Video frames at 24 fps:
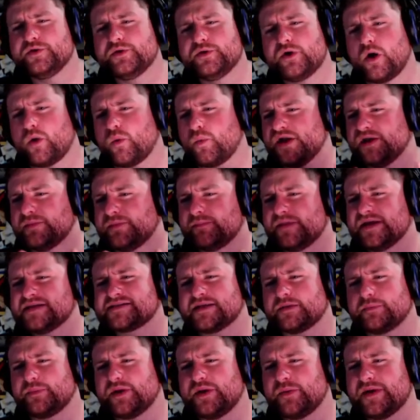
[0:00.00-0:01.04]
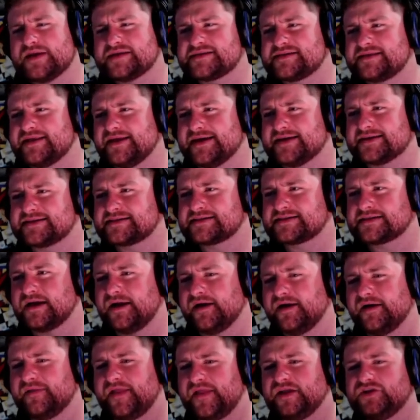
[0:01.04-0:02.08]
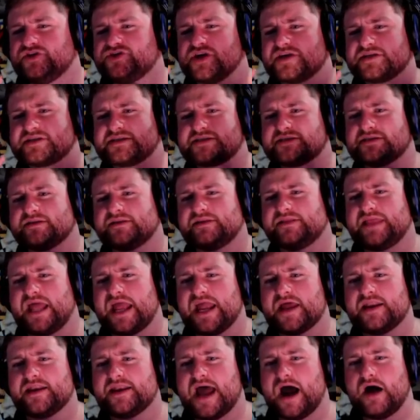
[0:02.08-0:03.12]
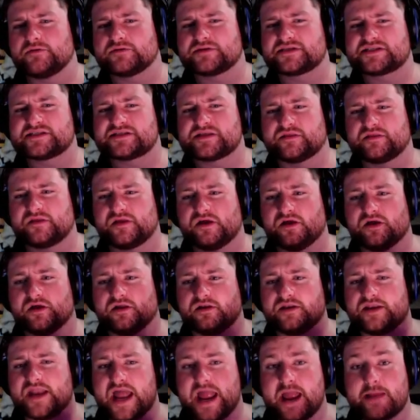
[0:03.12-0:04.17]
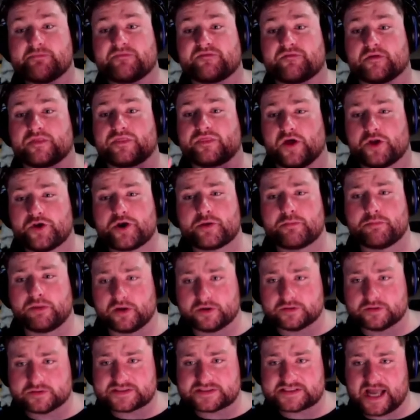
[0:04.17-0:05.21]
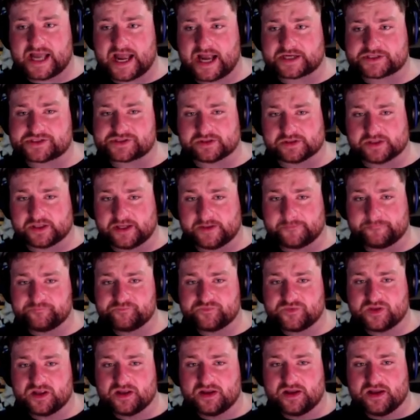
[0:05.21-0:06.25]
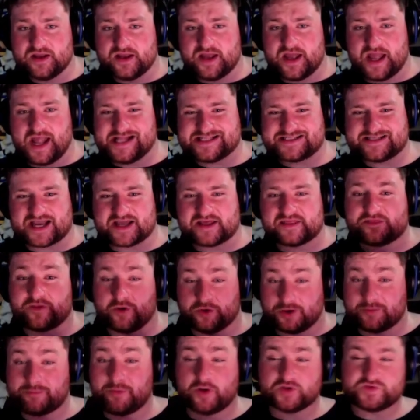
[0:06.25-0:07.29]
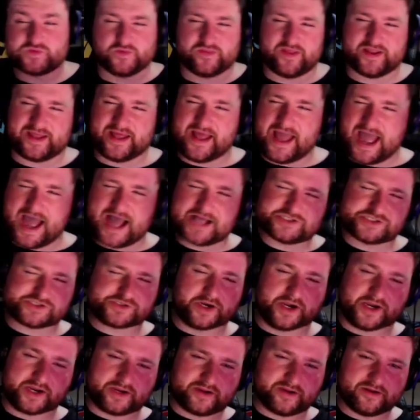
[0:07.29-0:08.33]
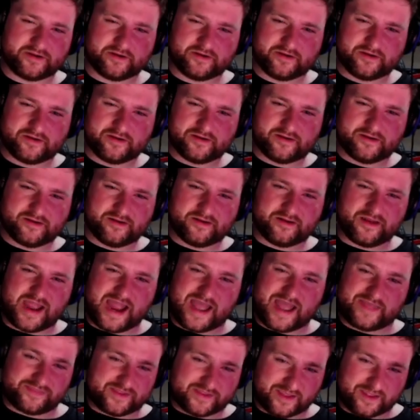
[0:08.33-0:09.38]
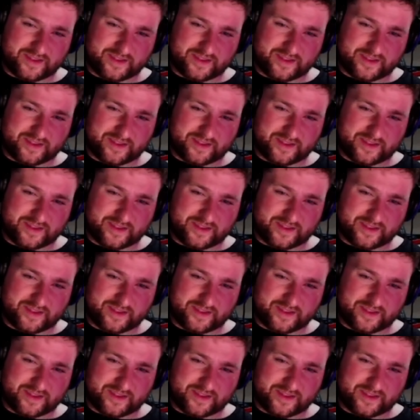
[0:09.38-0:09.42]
the new we missed it we missed this uh they just they announced the name for thunderbolts actually it's like thunderbolts with like an asterisk uh-huh.